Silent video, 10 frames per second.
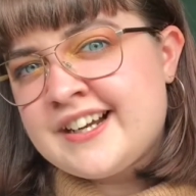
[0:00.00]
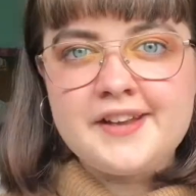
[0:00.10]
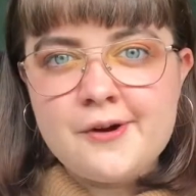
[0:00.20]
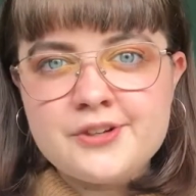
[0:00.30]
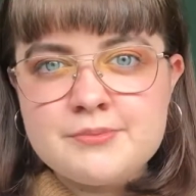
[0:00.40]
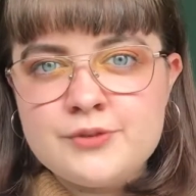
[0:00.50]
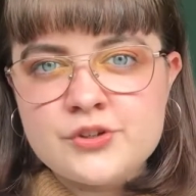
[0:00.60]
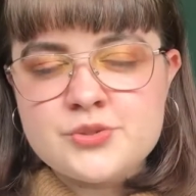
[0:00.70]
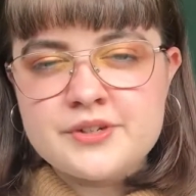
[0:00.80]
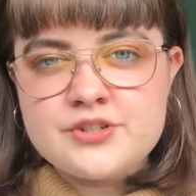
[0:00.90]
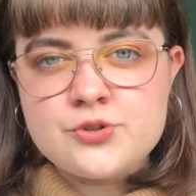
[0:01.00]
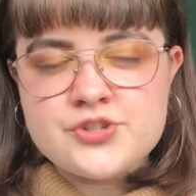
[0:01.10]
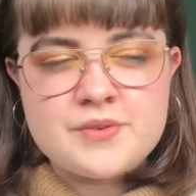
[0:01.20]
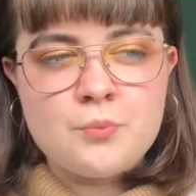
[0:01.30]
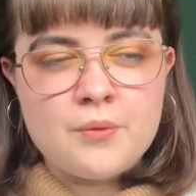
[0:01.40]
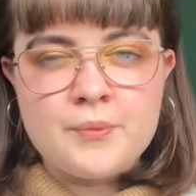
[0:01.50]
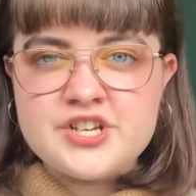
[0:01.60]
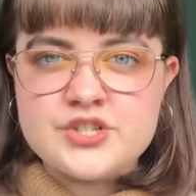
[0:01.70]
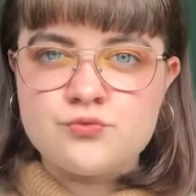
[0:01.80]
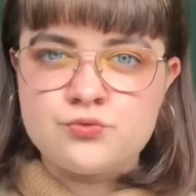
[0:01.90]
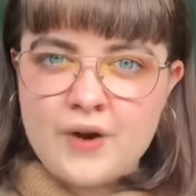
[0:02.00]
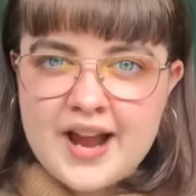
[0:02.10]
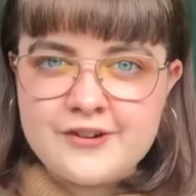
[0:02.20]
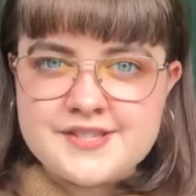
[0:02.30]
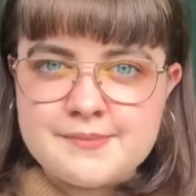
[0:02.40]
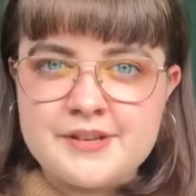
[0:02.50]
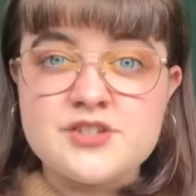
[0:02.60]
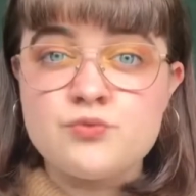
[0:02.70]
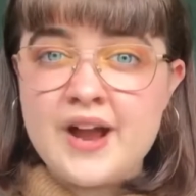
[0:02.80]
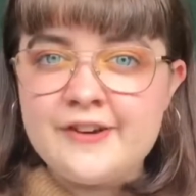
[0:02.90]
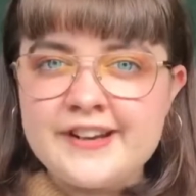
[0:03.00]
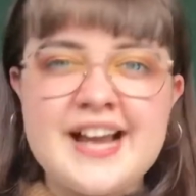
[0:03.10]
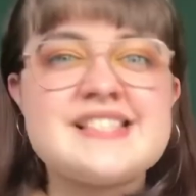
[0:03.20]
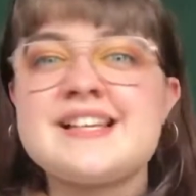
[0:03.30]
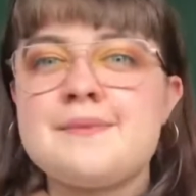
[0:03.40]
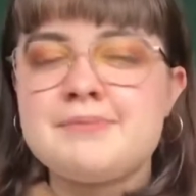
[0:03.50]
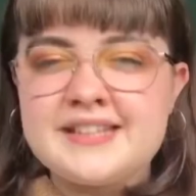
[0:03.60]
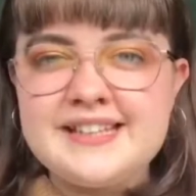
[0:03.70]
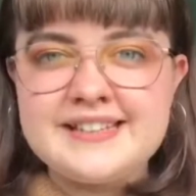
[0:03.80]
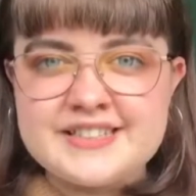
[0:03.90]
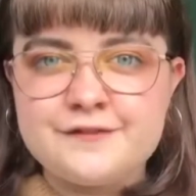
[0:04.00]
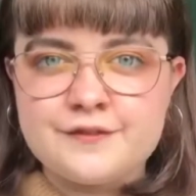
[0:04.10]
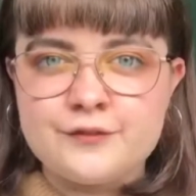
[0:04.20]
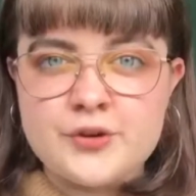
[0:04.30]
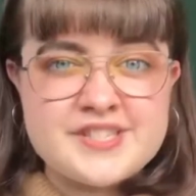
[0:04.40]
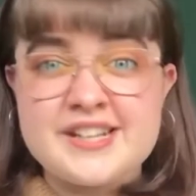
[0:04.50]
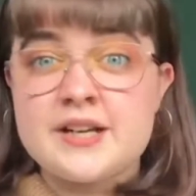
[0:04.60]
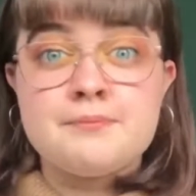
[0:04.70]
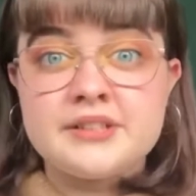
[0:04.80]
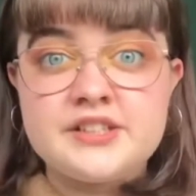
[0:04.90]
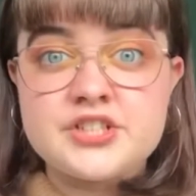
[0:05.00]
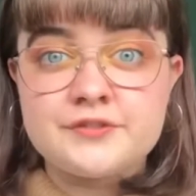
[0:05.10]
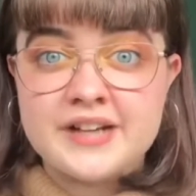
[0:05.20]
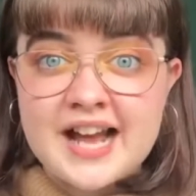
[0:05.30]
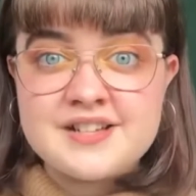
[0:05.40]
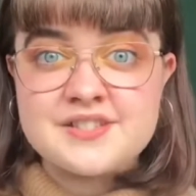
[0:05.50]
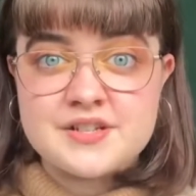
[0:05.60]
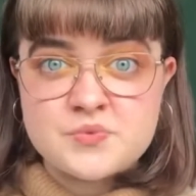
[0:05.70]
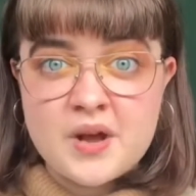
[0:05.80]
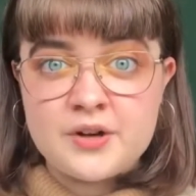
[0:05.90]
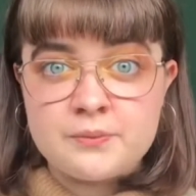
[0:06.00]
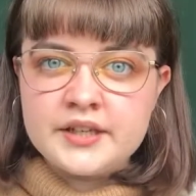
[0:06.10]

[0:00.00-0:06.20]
Now I'm going to move on to an interesting one, which is Rarity, because Rarity has a completely different voice and a completely different accent as well.